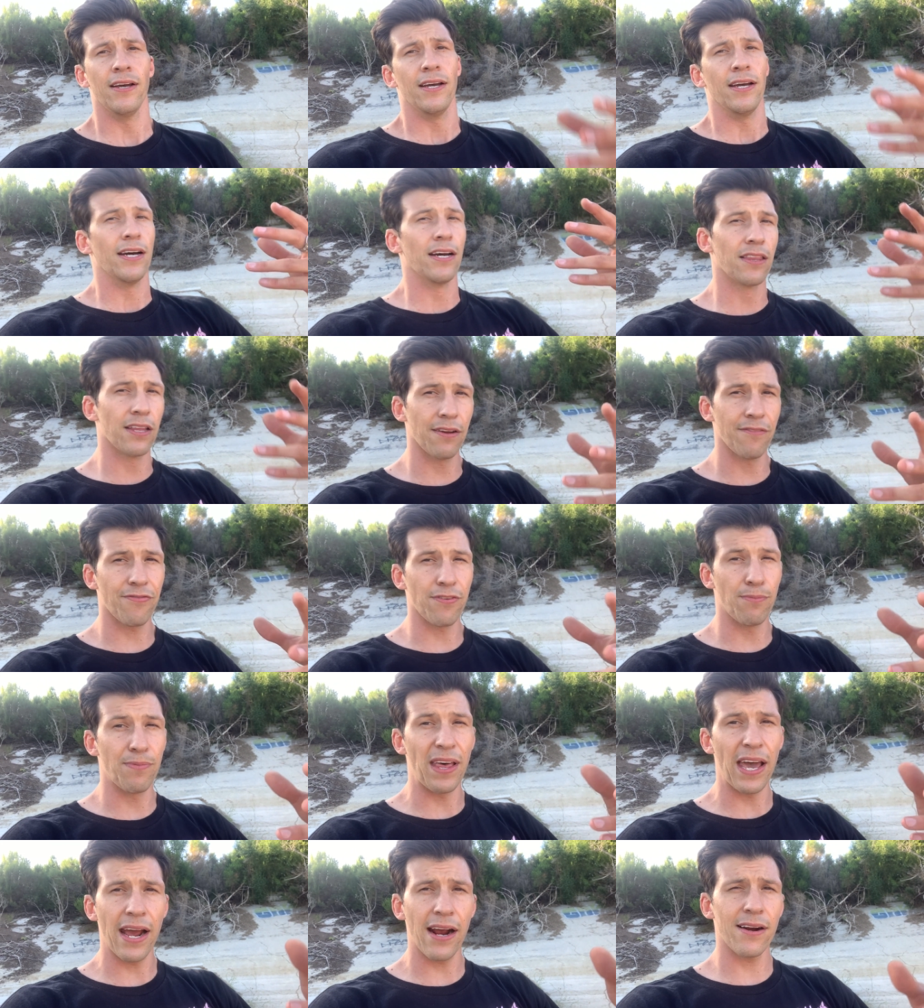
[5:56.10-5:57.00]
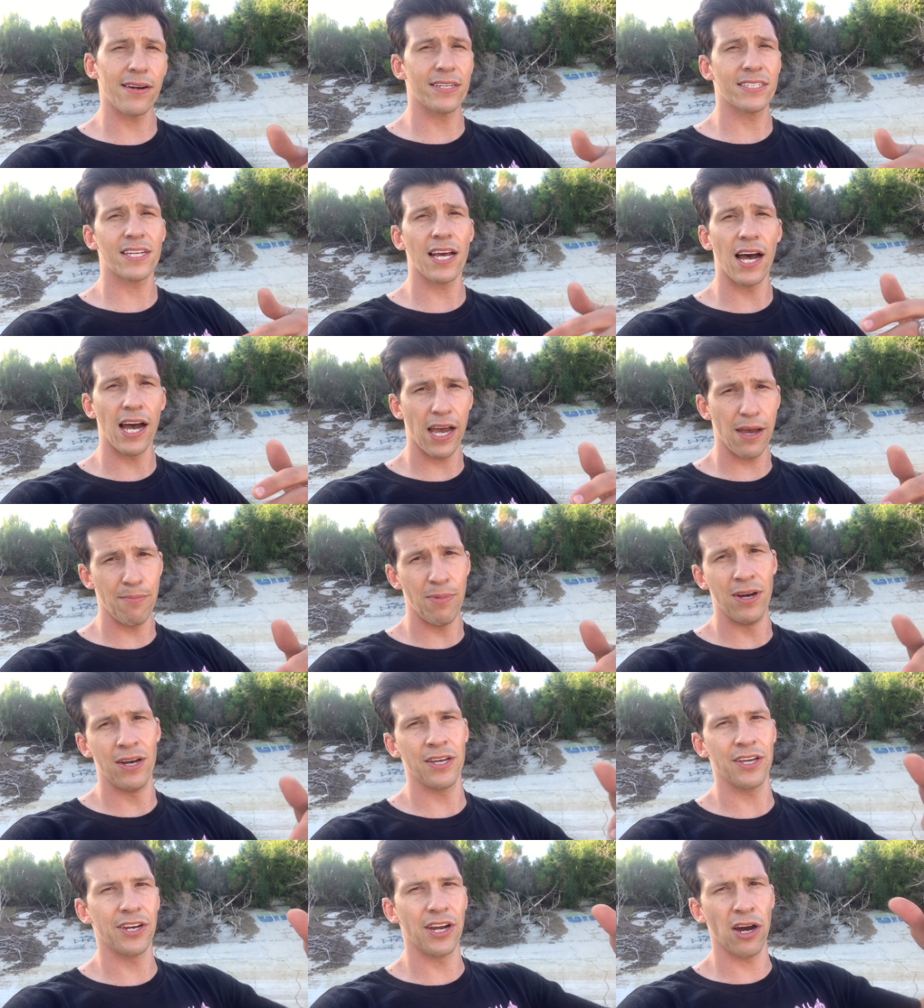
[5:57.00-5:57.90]
And then from there in time,
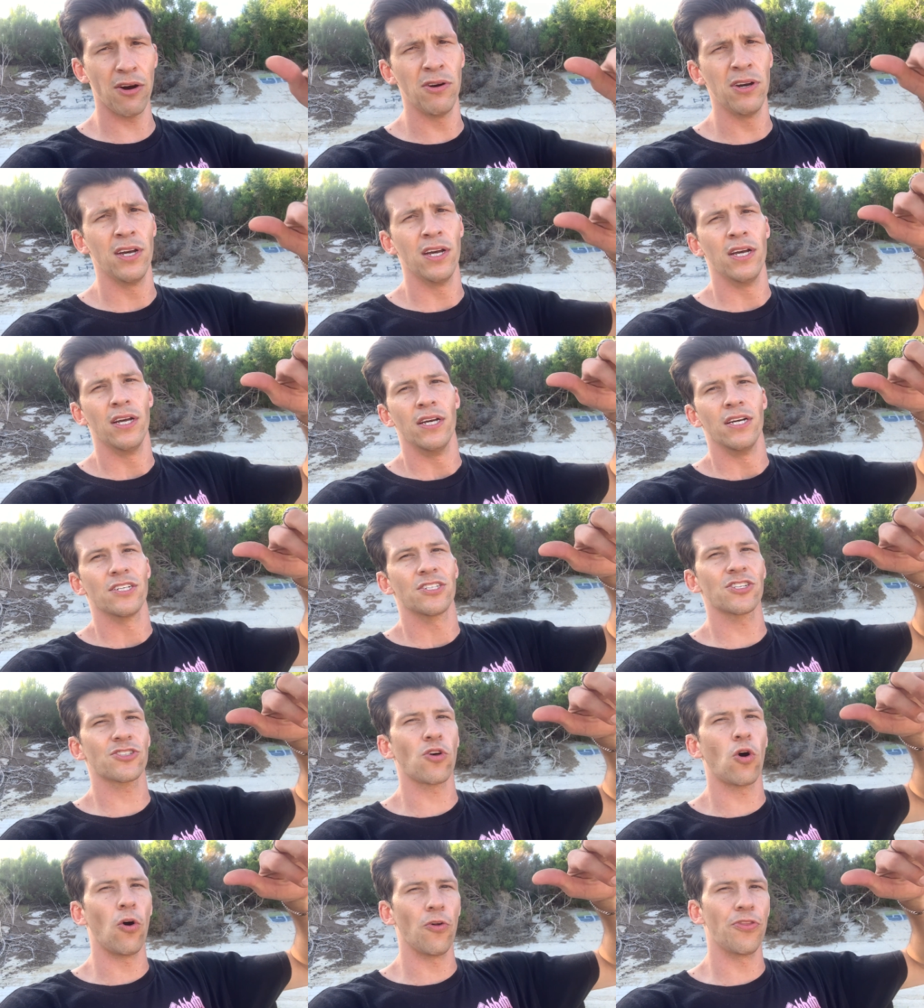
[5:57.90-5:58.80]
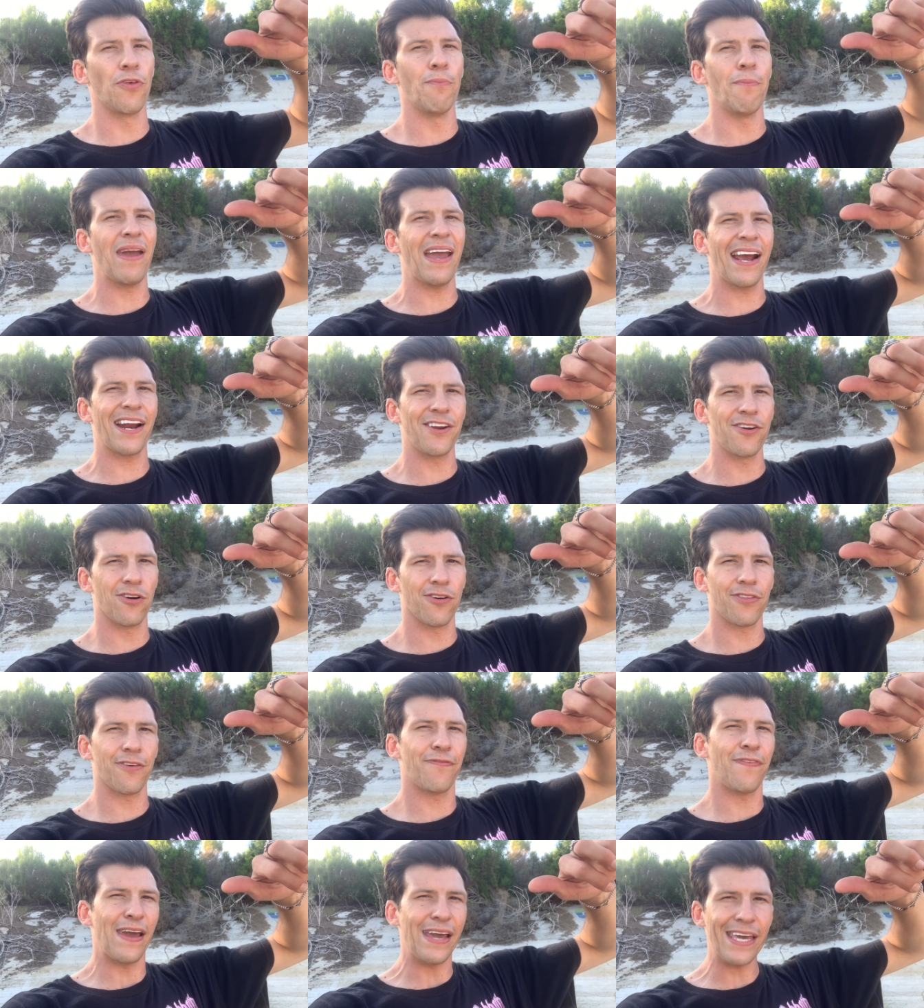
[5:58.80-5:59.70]
you know, just hold the manual,
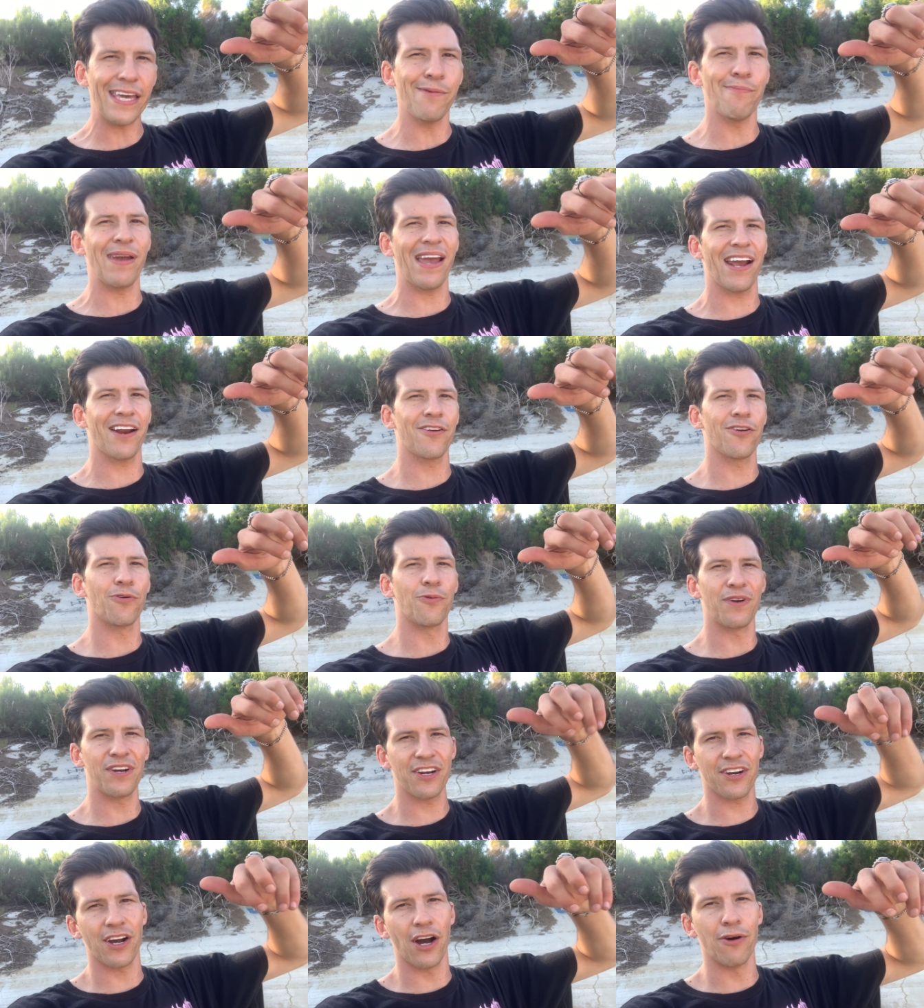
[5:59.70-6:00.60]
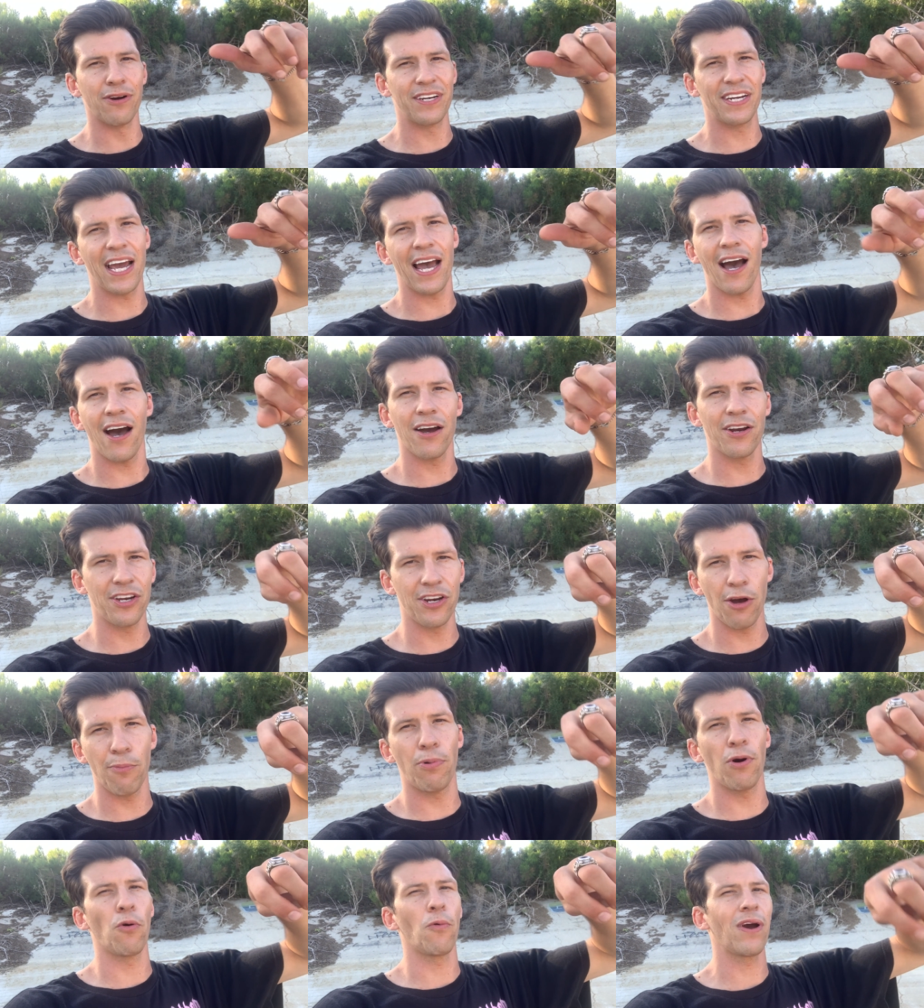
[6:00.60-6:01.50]
the fakie manual when you're going down, you
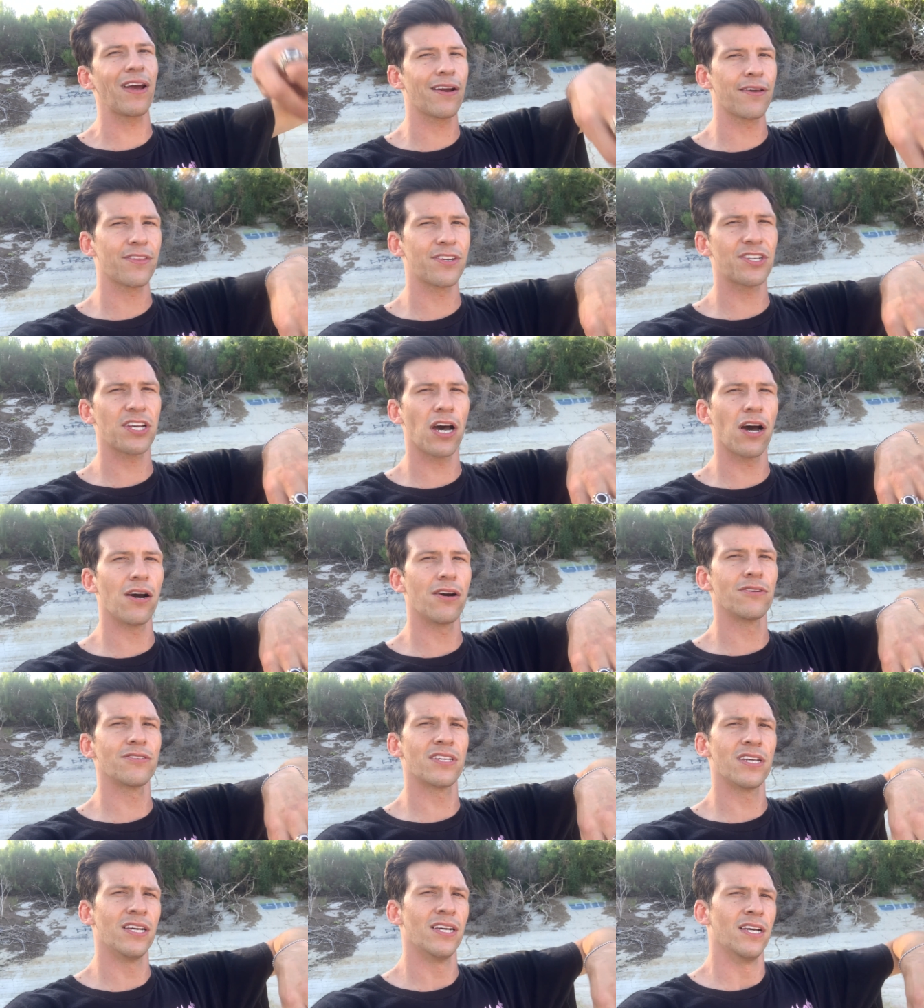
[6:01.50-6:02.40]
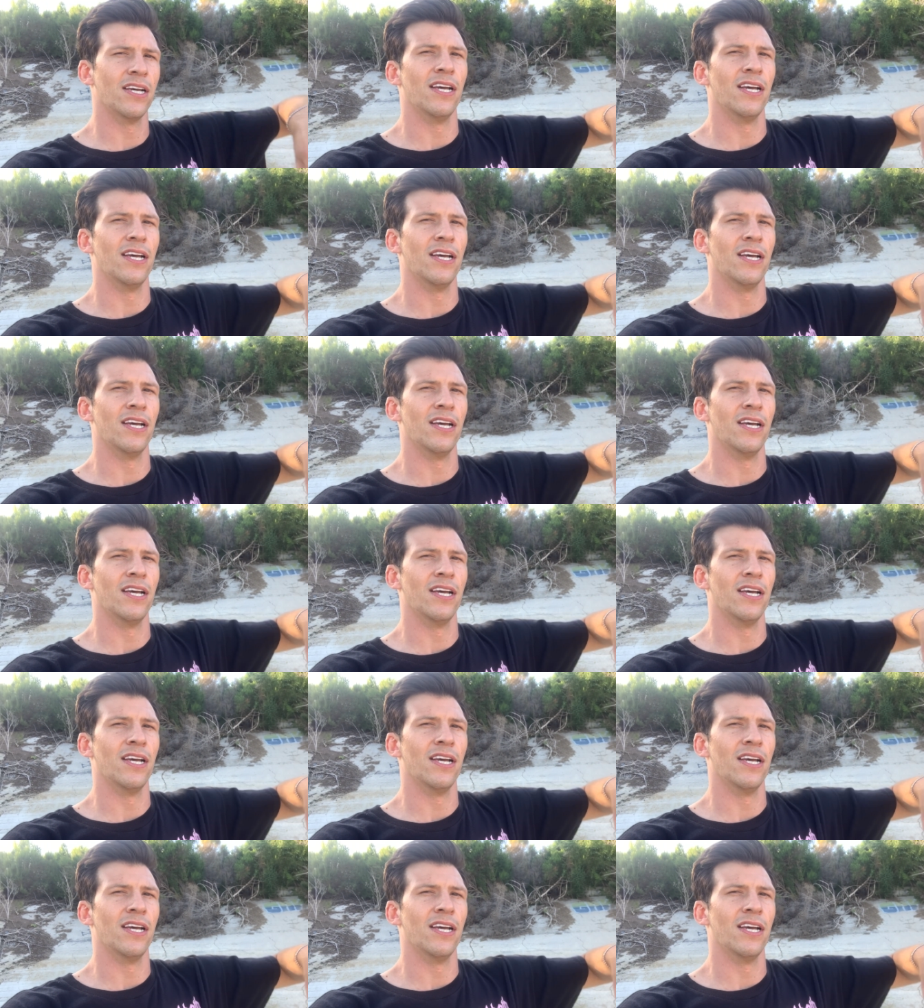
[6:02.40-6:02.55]
know, put weight on the toes,